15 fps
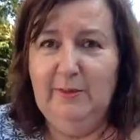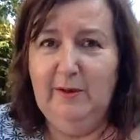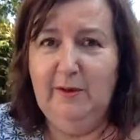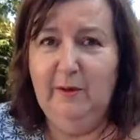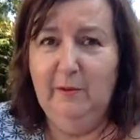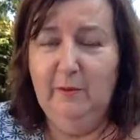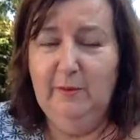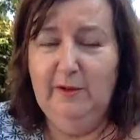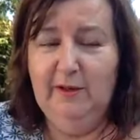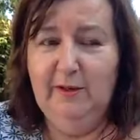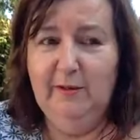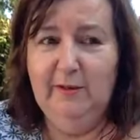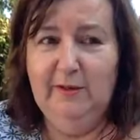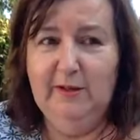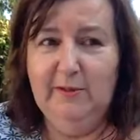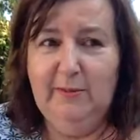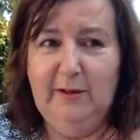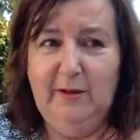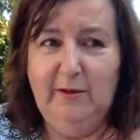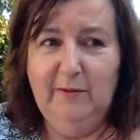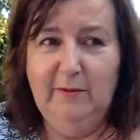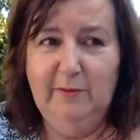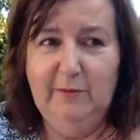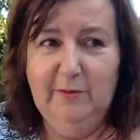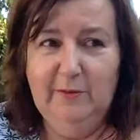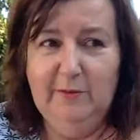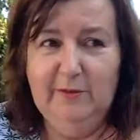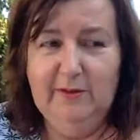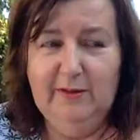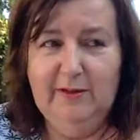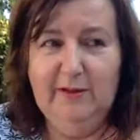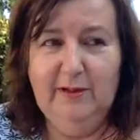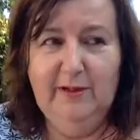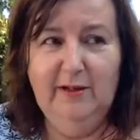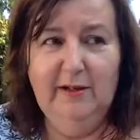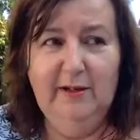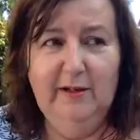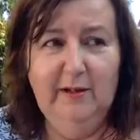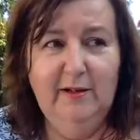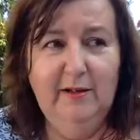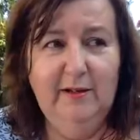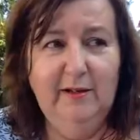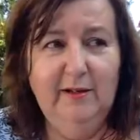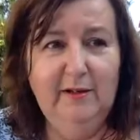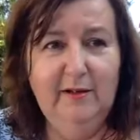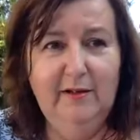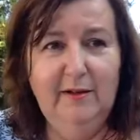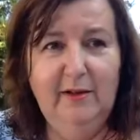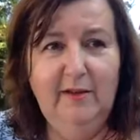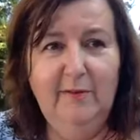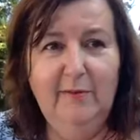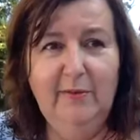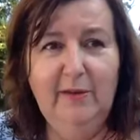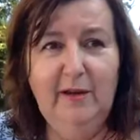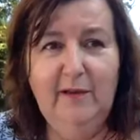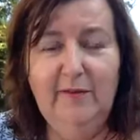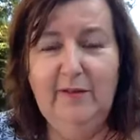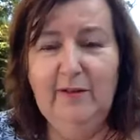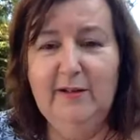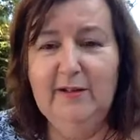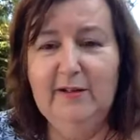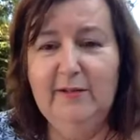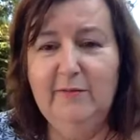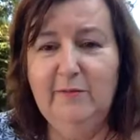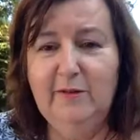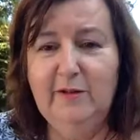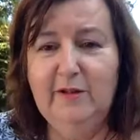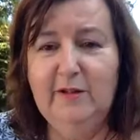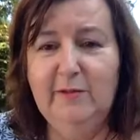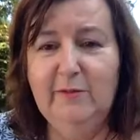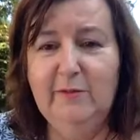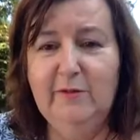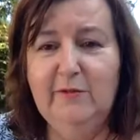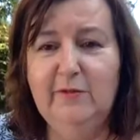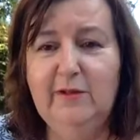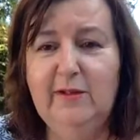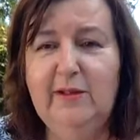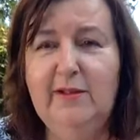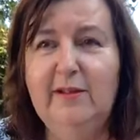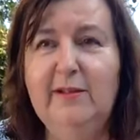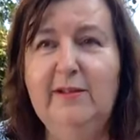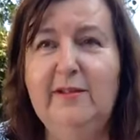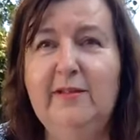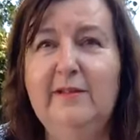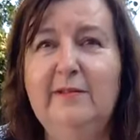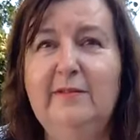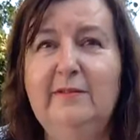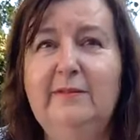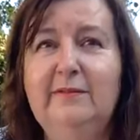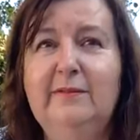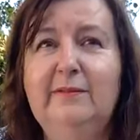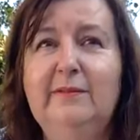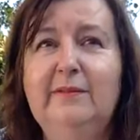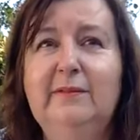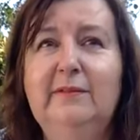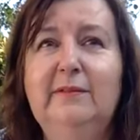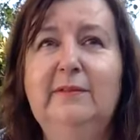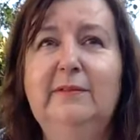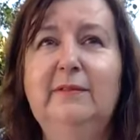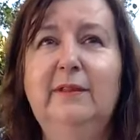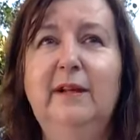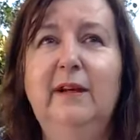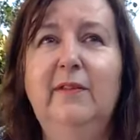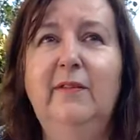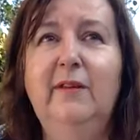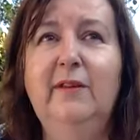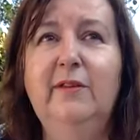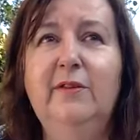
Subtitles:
will be equally as powerful. Just have an idea of what it is you want to release, and then